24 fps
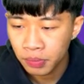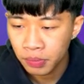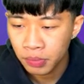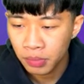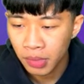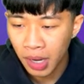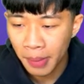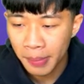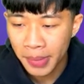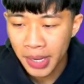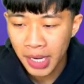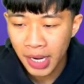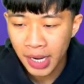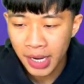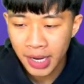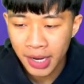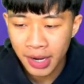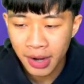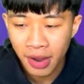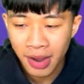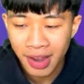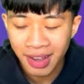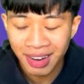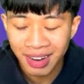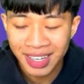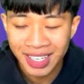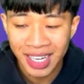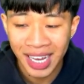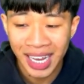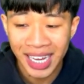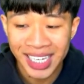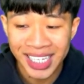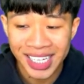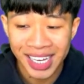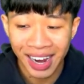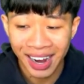mean, a United
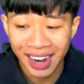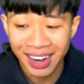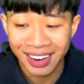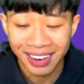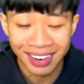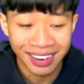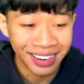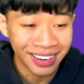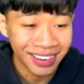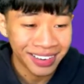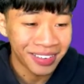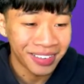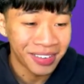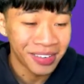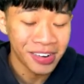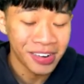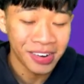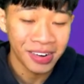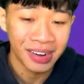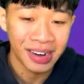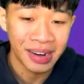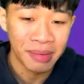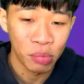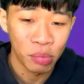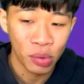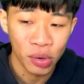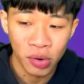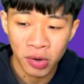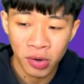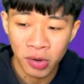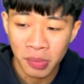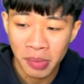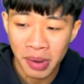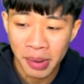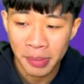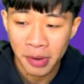attacker other than
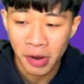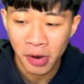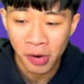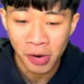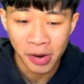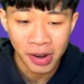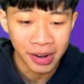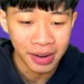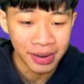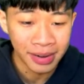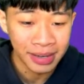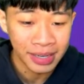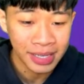Bruno, maybe a Højlund.